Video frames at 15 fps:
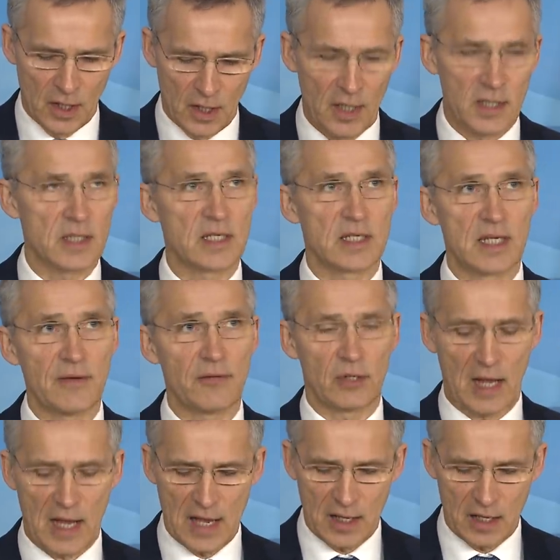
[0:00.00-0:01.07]
And several
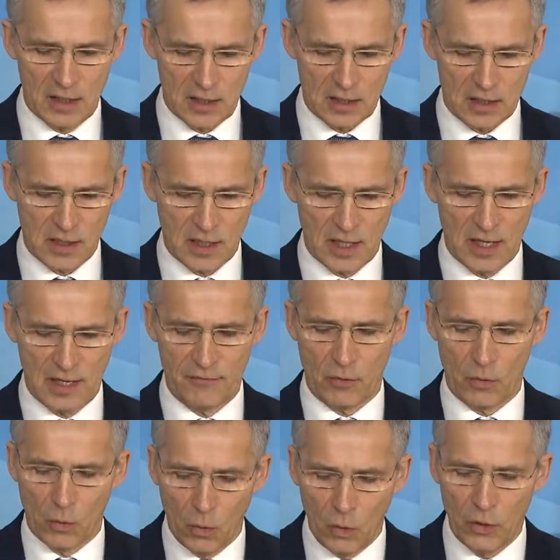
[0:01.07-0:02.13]
allies have
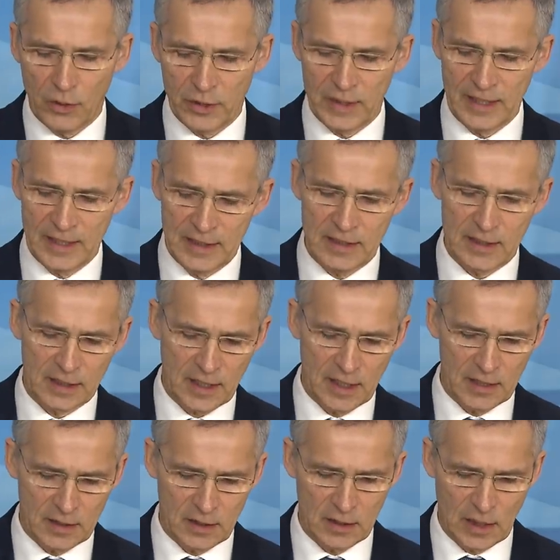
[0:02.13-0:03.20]
already
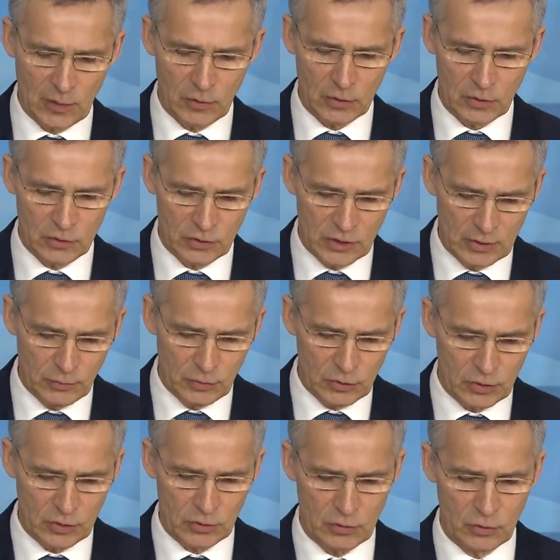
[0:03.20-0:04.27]
indicated they will
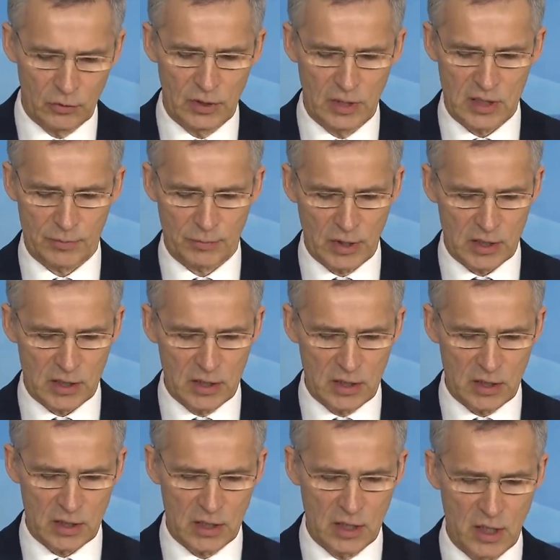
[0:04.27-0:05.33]
contribute to this
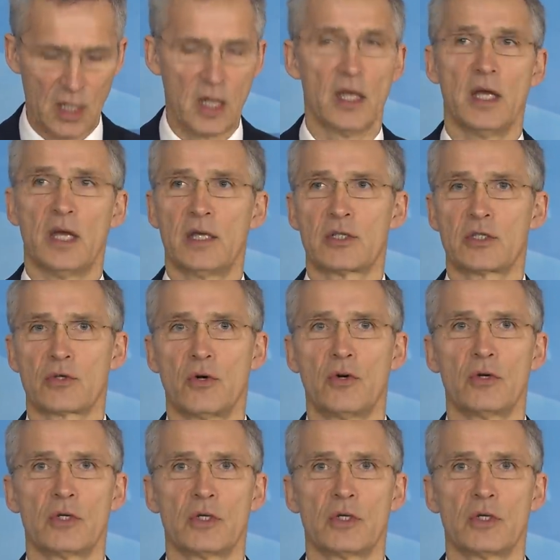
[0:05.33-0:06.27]
presence, a strong